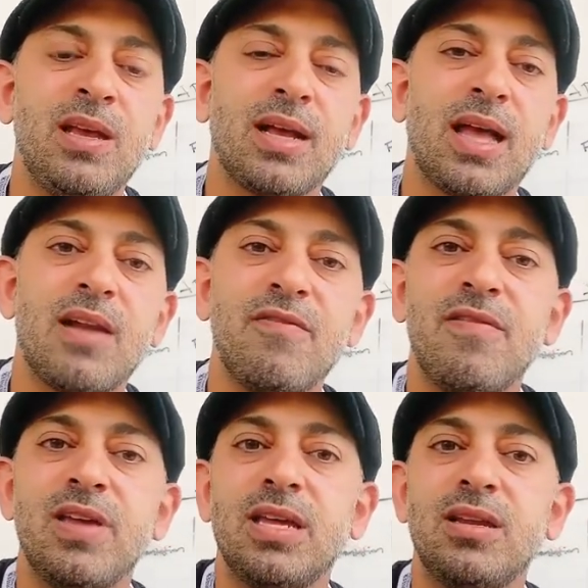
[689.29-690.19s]
Kind of
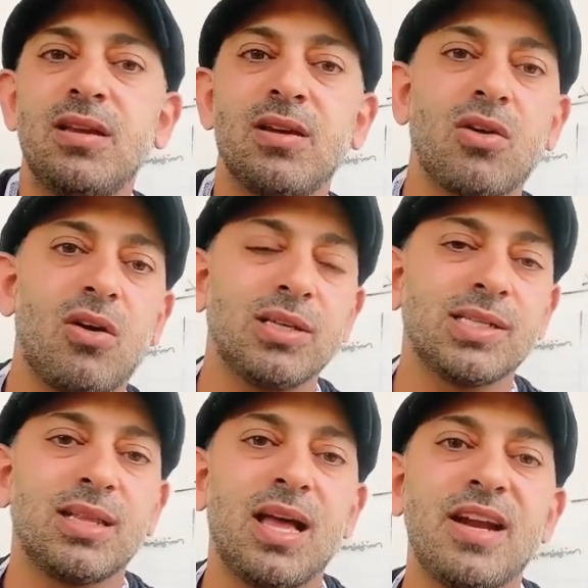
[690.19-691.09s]
hit across
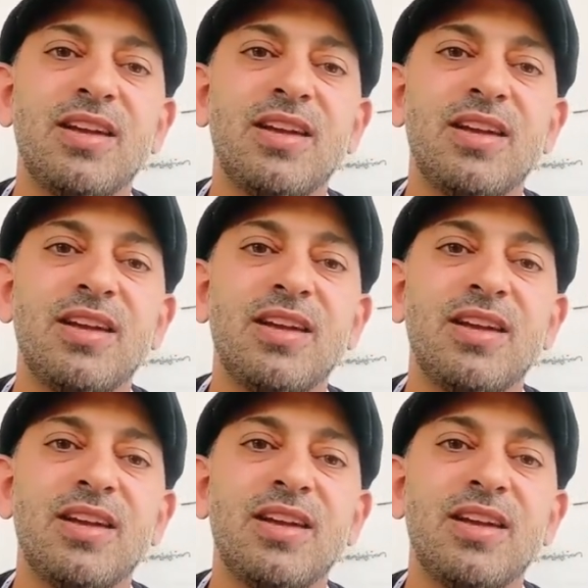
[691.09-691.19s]
a lot of